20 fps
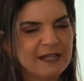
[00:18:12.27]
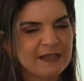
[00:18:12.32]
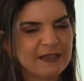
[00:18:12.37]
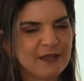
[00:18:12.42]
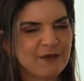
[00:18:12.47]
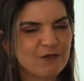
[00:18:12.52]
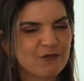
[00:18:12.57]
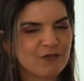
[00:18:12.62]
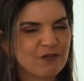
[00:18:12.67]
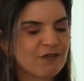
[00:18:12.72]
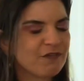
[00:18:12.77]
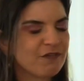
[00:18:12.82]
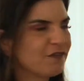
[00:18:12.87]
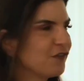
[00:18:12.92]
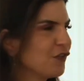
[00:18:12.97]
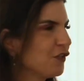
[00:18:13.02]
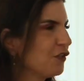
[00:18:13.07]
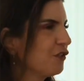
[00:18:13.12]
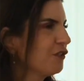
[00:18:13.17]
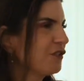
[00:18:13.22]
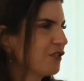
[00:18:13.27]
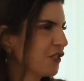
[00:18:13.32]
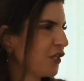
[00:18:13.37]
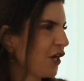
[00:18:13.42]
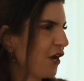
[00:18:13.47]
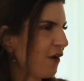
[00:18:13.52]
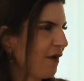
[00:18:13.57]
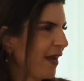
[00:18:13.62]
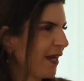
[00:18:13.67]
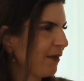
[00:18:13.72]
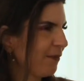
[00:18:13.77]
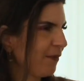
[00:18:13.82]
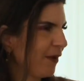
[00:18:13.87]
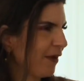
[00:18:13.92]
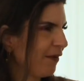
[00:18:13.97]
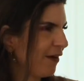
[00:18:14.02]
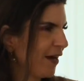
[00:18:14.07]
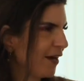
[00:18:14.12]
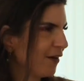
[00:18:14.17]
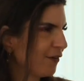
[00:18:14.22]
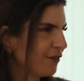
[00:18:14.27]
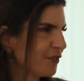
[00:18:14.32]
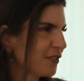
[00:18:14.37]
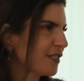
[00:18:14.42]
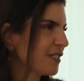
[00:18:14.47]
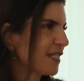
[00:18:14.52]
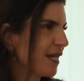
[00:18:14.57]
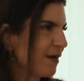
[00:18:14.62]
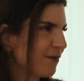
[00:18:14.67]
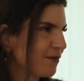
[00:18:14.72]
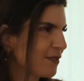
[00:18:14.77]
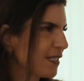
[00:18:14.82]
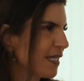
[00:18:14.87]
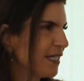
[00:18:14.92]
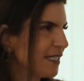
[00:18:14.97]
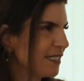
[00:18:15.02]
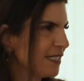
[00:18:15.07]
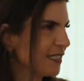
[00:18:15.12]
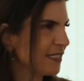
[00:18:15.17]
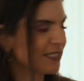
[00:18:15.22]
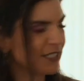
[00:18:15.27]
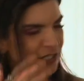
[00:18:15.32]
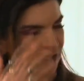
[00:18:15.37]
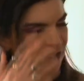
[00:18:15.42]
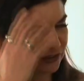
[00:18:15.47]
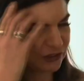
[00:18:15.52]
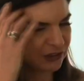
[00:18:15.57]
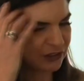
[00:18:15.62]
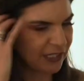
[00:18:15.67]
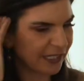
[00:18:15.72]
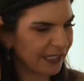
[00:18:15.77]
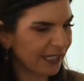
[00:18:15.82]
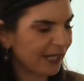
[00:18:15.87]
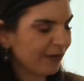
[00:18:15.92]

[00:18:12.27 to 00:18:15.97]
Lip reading: They refused to go anywhere else because that was the easiest solution.